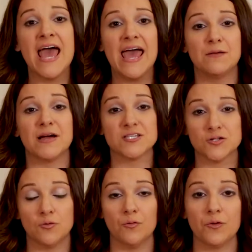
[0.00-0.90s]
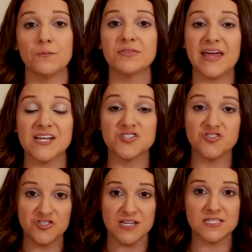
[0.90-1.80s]
in my schoolroom that is
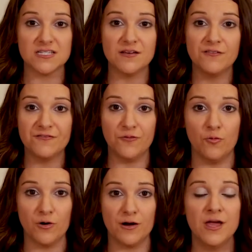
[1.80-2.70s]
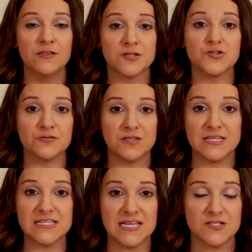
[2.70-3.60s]
just for the truth and
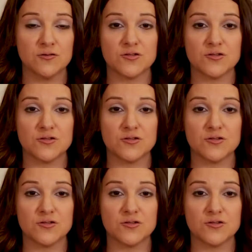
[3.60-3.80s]
the tinsel,